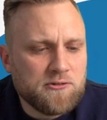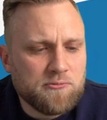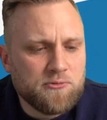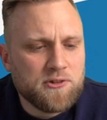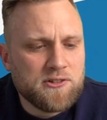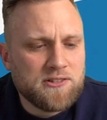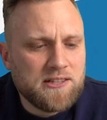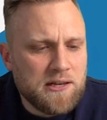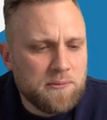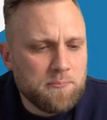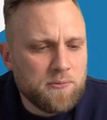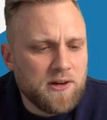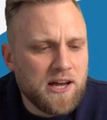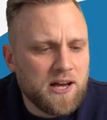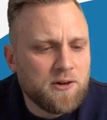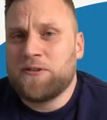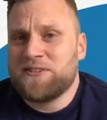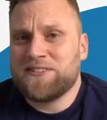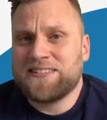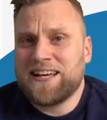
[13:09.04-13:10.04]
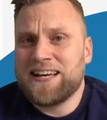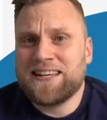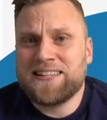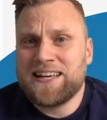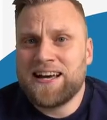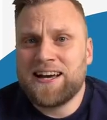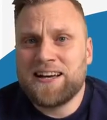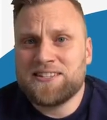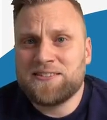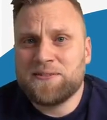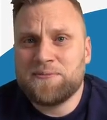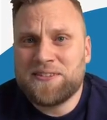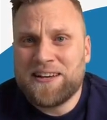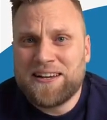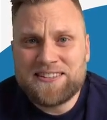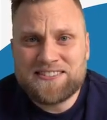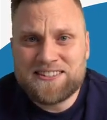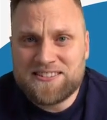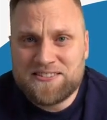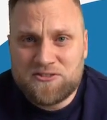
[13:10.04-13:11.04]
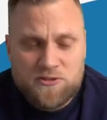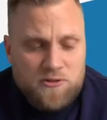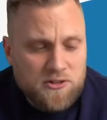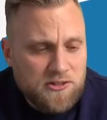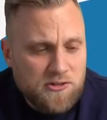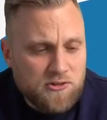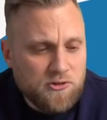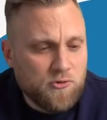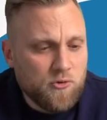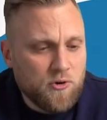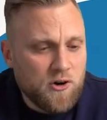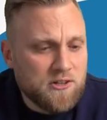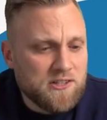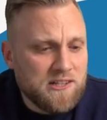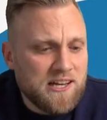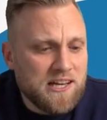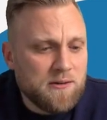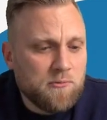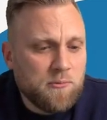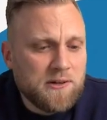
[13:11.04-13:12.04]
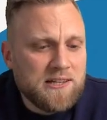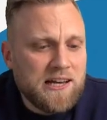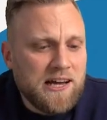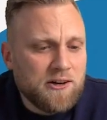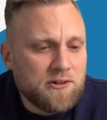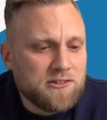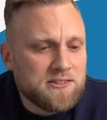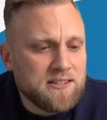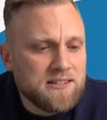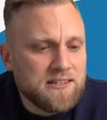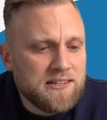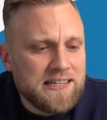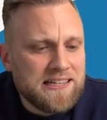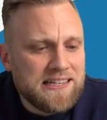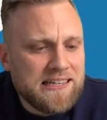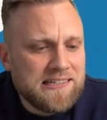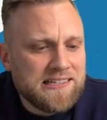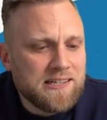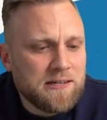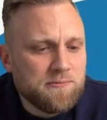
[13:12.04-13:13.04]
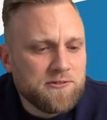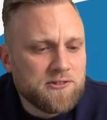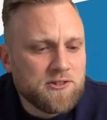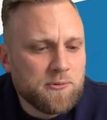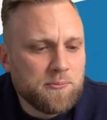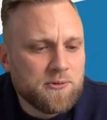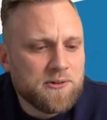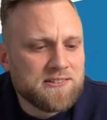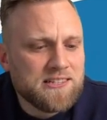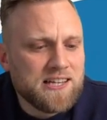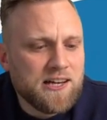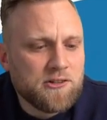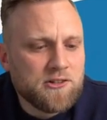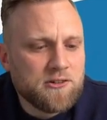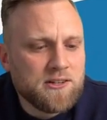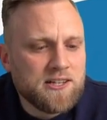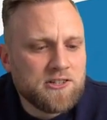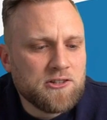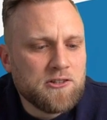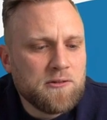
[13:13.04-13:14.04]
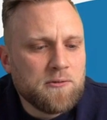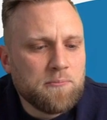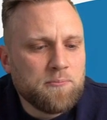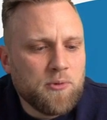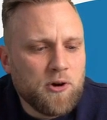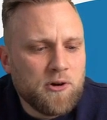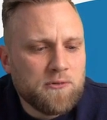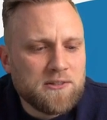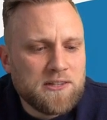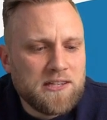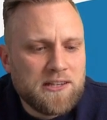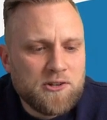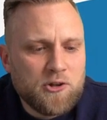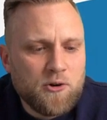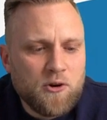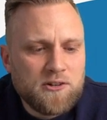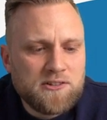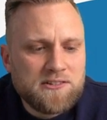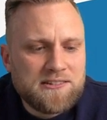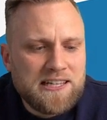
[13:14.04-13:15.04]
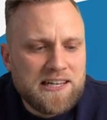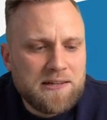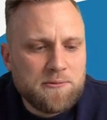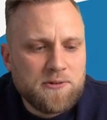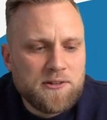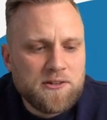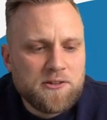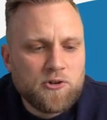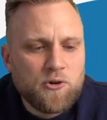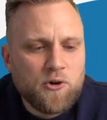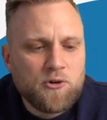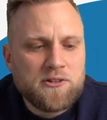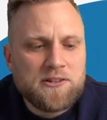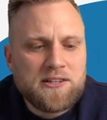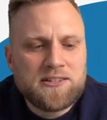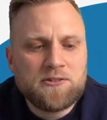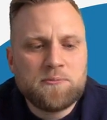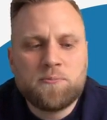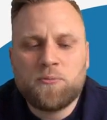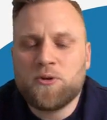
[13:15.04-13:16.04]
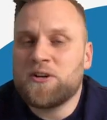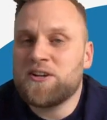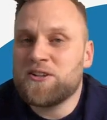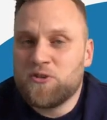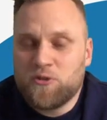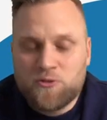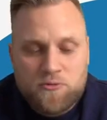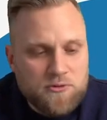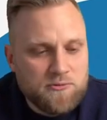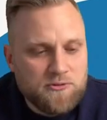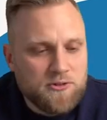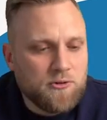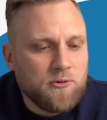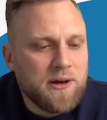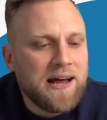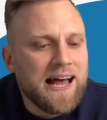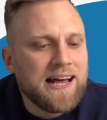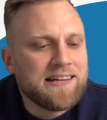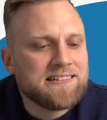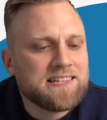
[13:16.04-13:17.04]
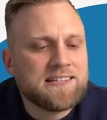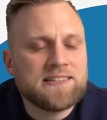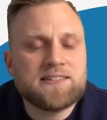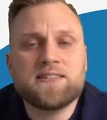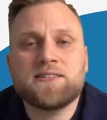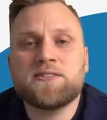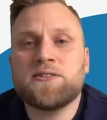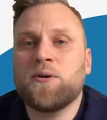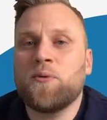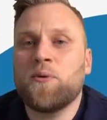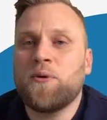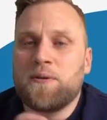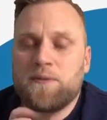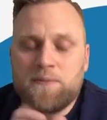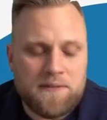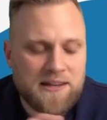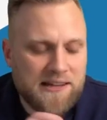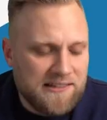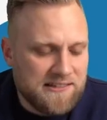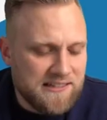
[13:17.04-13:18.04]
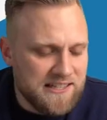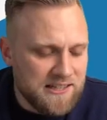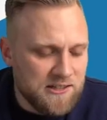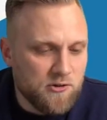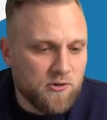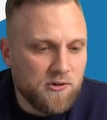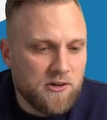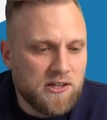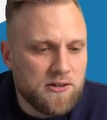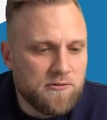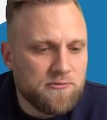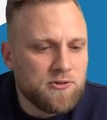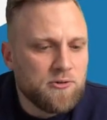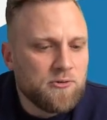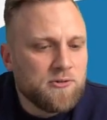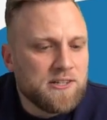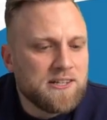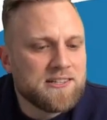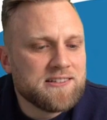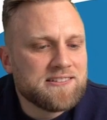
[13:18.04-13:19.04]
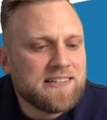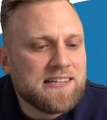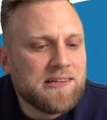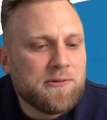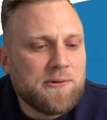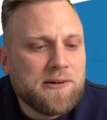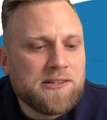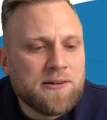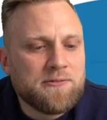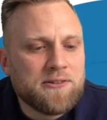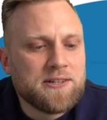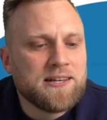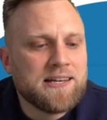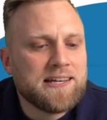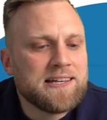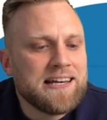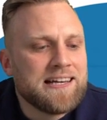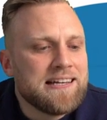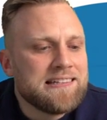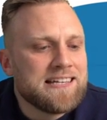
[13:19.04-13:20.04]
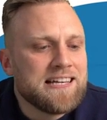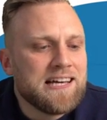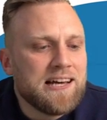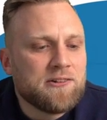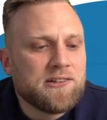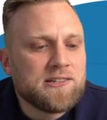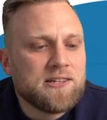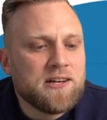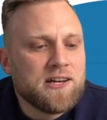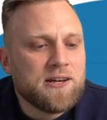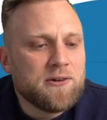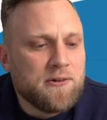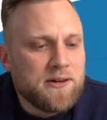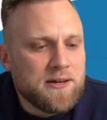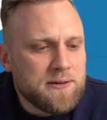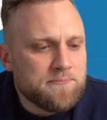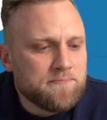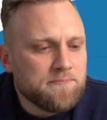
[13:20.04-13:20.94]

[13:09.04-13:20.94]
for example, outstanding items, things you can do online with ELSTER, income surplus calculation, profit and loss statement, Kontis, booking overview, assets, and so on. Let's take a look at a few things specifically in the ELSTER area.